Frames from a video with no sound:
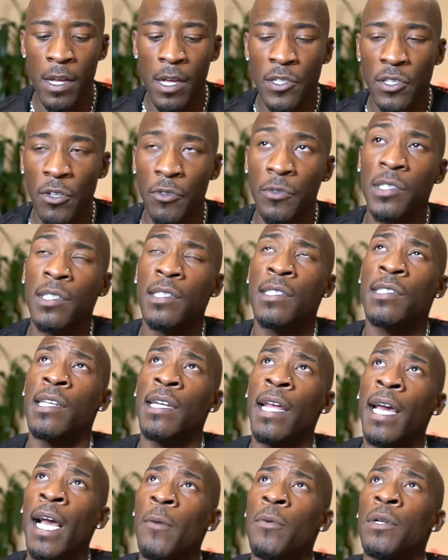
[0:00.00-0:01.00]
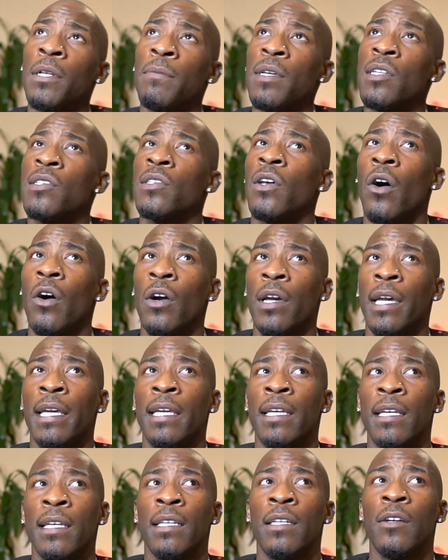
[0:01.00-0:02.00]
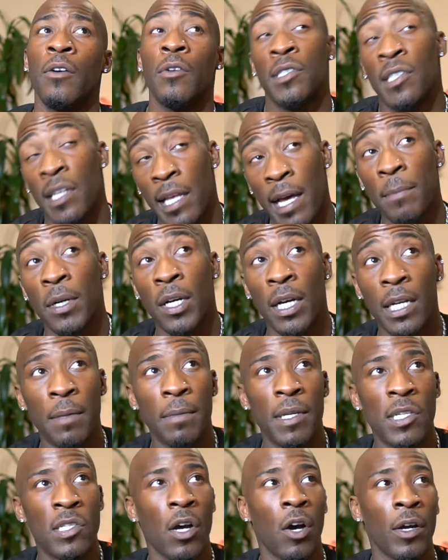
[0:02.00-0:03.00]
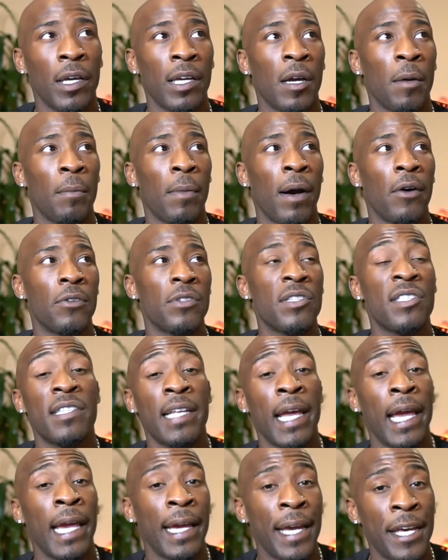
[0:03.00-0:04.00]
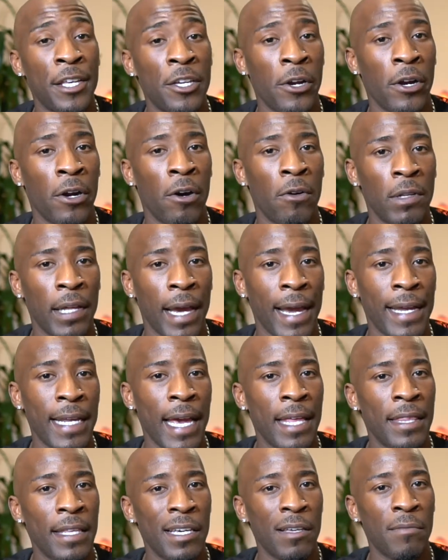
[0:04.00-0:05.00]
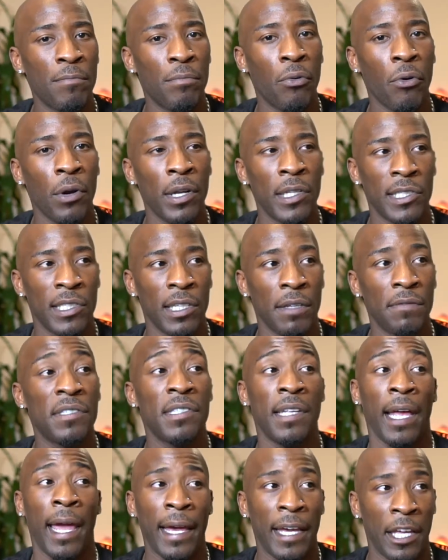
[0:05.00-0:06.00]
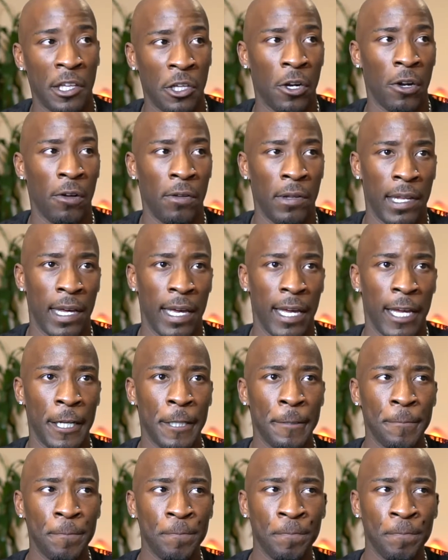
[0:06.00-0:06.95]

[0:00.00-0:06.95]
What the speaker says: So today I'm going to be talking about staying in your own lane and the importance of staying in your own lane.